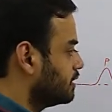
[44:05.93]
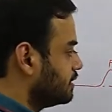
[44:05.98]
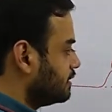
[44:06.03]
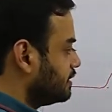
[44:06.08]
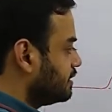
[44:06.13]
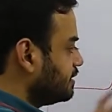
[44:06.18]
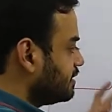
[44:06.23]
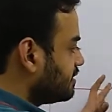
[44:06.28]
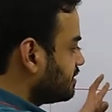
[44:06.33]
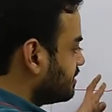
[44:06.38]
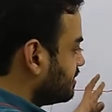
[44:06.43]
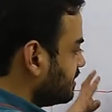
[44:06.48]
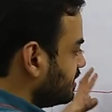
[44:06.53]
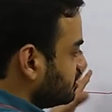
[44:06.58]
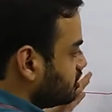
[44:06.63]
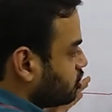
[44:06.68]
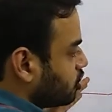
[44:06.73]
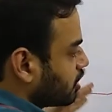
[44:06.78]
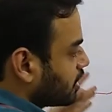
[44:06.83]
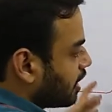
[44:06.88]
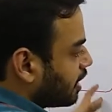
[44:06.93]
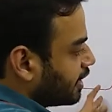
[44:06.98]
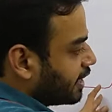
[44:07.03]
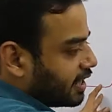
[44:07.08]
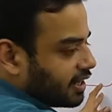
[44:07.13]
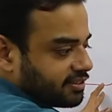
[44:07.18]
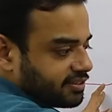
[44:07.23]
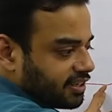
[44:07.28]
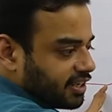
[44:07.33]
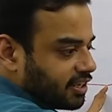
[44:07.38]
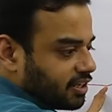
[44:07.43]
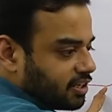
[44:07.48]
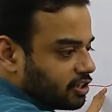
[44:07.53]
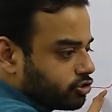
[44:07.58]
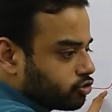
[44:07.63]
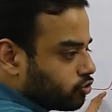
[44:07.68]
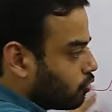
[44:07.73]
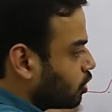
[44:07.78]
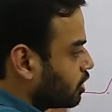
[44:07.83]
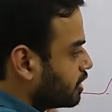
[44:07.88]
This is your cardiac cycle.
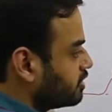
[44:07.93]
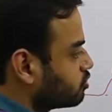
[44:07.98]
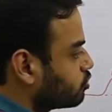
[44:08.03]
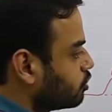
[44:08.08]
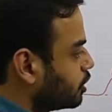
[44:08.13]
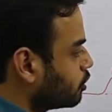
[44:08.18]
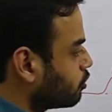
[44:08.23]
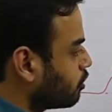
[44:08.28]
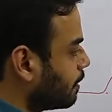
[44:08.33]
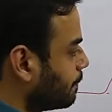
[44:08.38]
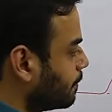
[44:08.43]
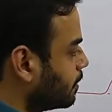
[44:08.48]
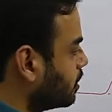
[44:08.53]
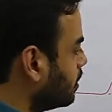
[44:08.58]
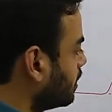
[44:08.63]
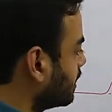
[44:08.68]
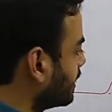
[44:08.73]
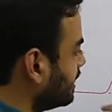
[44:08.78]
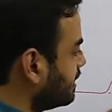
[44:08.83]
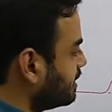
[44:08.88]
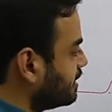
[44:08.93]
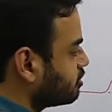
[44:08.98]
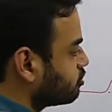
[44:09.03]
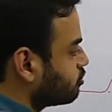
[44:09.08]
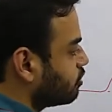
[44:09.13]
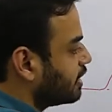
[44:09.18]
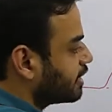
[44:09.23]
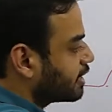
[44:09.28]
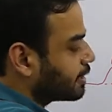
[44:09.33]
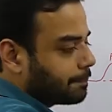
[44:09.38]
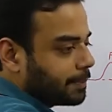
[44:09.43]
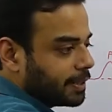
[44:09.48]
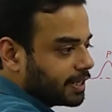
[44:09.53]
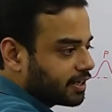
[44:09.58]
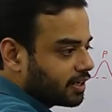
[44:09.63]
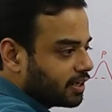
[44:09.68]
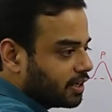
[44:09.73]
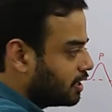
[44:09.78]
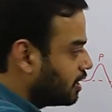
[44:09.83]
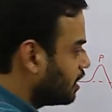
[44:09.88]
So what is going to happen? Again this will
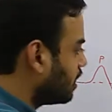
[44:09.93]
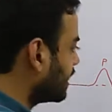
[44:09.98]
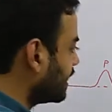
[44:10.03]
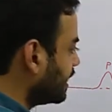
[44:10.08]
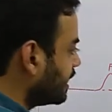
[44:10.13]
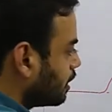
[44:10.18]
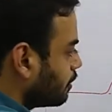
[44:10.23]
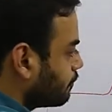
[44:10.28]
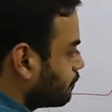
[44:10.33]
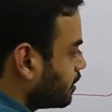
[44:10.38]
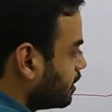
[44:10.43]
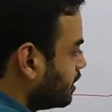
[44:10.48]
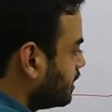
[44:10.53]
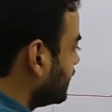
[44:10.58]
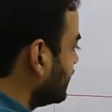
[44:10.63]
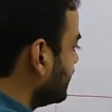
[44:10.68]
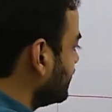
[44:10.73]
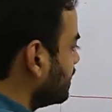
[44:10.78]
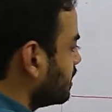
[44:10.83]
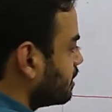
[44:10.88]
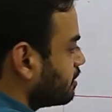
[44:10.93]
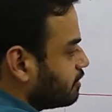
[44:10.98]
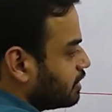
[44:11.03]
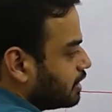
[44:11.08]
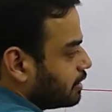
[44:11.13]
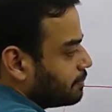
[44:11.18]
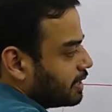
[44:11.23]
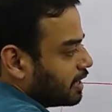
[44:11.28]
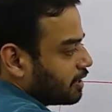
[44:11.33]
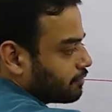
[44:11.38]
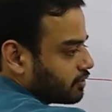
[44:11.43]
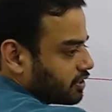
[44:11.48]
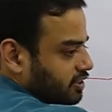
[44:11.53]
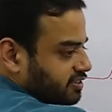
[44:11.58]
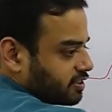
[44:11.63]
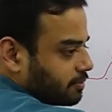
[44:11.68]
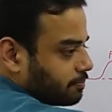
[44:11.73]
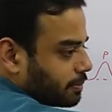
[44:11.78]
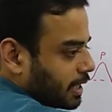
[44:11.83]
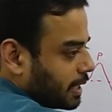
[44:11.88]
repeat. Again after T there will be after
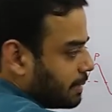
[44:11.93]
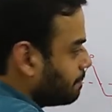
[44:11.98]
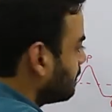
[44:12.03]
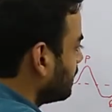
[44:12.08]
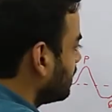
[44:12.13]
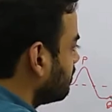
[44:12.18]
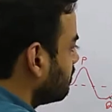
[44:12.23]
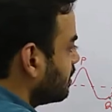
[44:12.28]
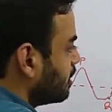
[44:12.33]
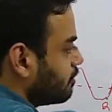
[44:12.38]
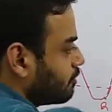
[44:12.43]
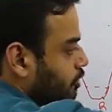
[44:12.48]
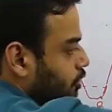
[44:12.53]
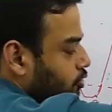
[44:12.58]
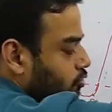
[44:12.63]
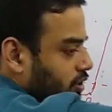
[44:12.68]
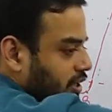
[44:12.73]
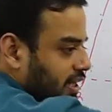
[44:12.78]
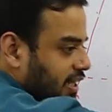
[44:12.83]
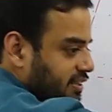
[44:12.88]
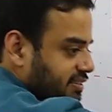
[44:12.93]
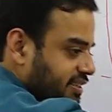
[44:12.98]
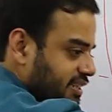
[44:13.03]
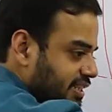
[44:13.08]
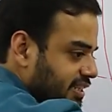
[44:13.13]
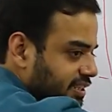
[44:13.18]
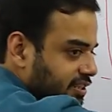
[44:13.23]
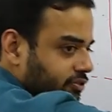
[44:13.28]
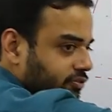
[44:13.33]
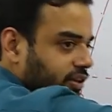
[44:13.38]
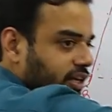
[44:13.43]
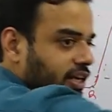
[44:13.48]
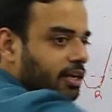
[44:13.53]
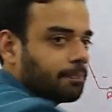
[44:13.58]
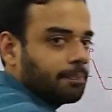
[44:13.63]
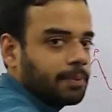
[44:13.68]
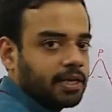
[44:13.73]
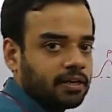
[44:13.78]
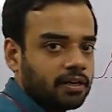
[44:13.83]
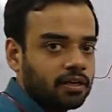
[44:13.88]
some time P wave, QRX, T. It will
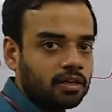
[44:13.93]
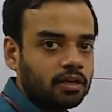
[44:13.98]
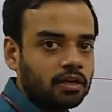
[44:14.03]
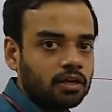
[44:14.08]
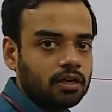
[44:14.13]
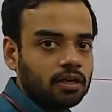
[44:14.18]
repeat.